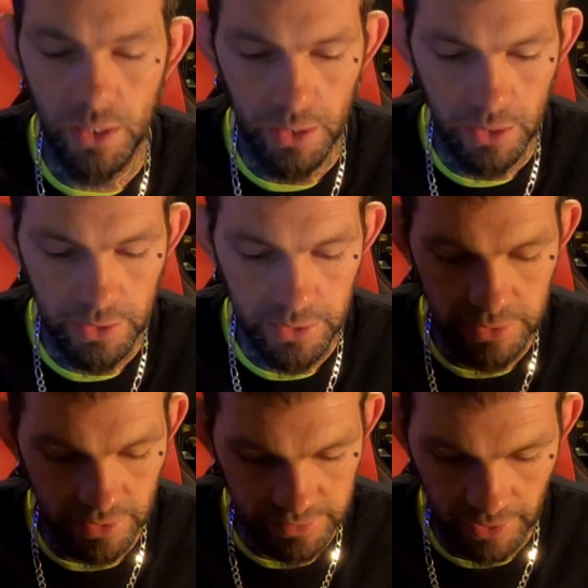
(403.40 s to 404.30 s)

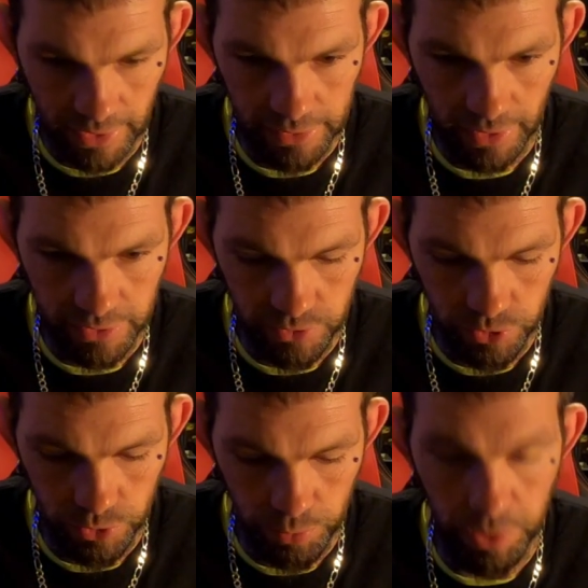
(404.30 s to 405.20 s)
It does not like
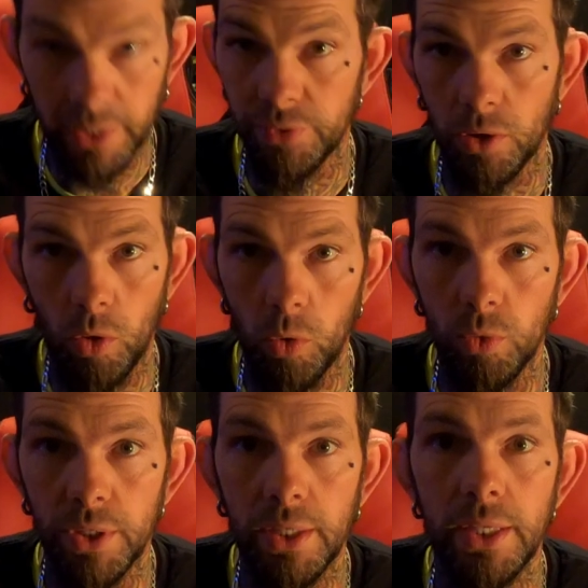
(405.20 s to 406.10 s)
to play in the
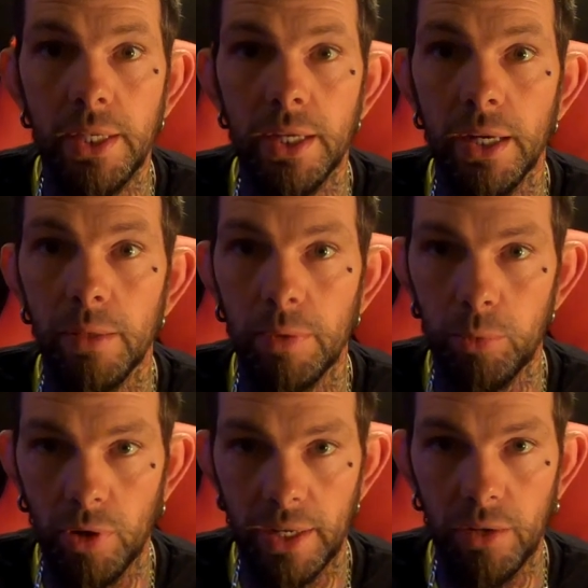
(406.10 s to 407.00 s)
cold. I
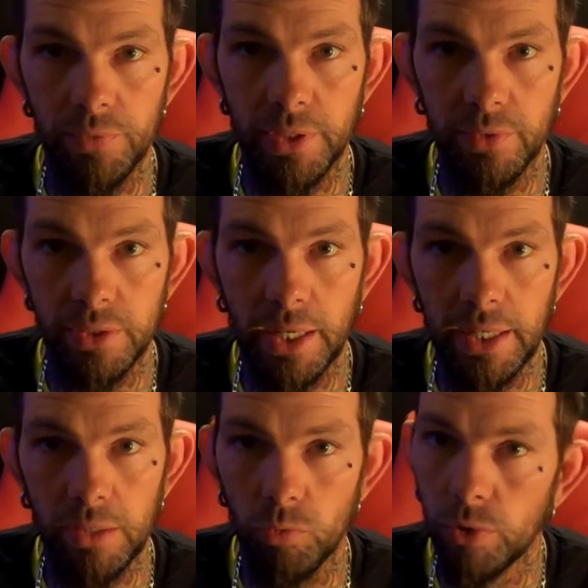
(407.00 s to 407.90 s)
brought it out the other
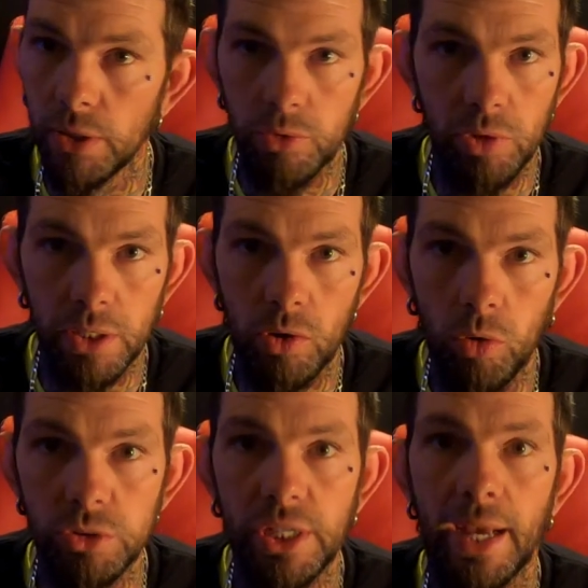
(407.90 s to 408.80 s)
day, really
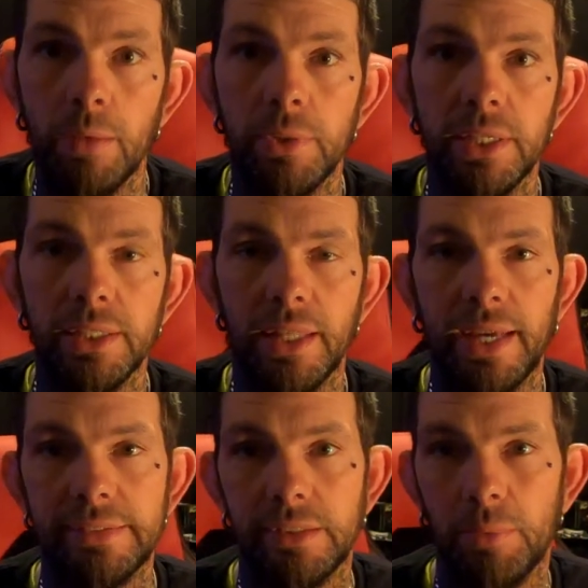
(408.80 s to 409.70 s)
cold job. It
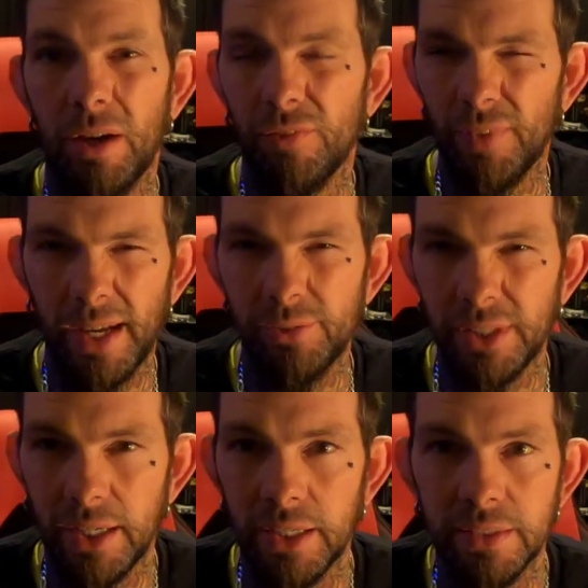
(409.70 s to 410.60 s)
lasted about 5
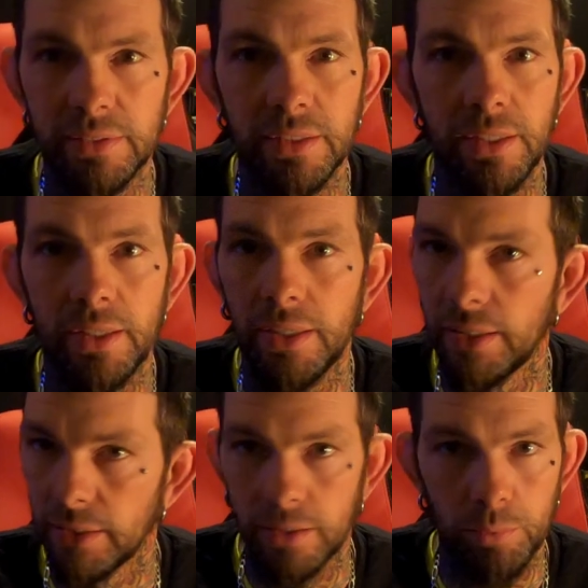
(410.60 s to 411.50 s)
seconds,
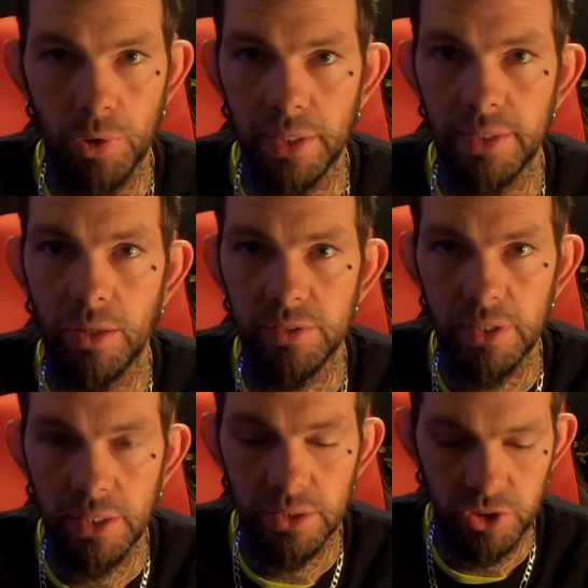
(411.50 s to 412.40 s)
kaput, that
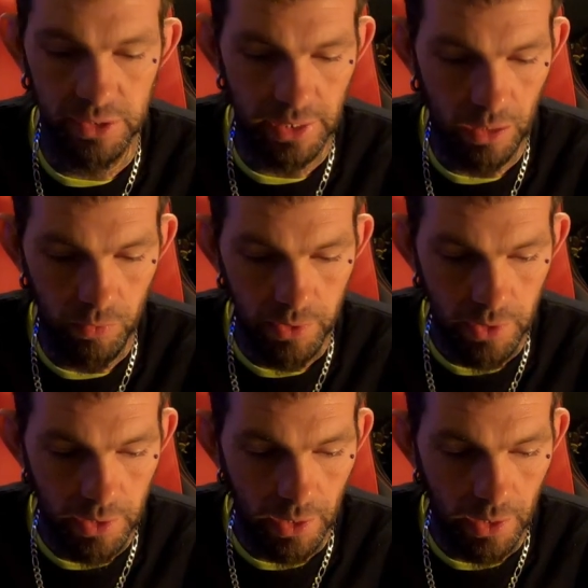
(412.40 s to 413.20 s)
was it, it shut down.